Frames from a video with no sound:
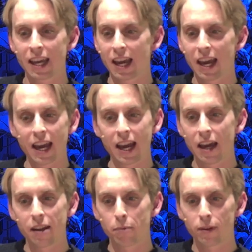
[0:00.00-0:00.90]

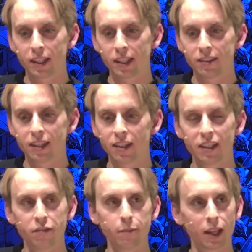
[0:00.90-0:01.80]
And the police didn't
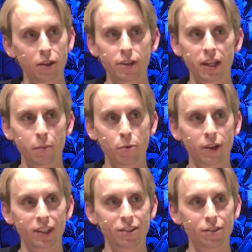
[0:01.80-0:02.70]
leave me alone anymore
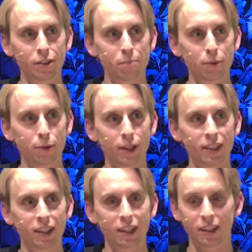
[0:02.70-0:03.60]
at a certain point.
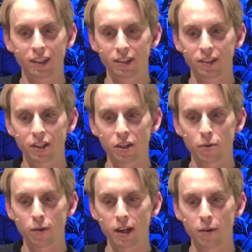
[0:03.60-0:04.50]
Incredible.
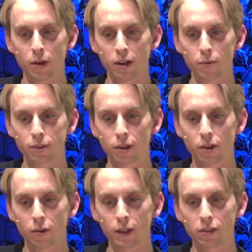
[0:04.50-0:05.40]
So uh, when I was
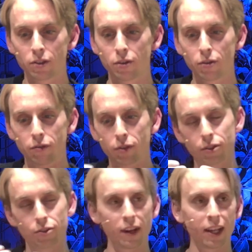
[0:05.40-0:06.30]
going to for a
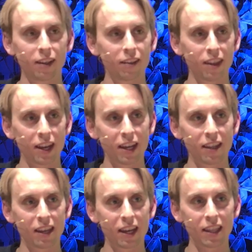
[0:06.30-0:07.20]
drink, they
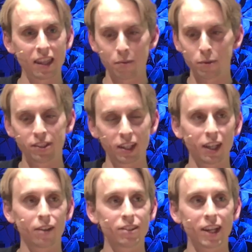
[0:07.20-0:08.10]
they they were sitting
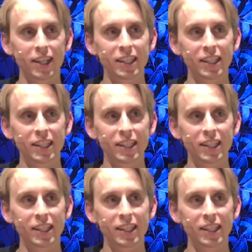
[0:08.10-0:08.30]
outside.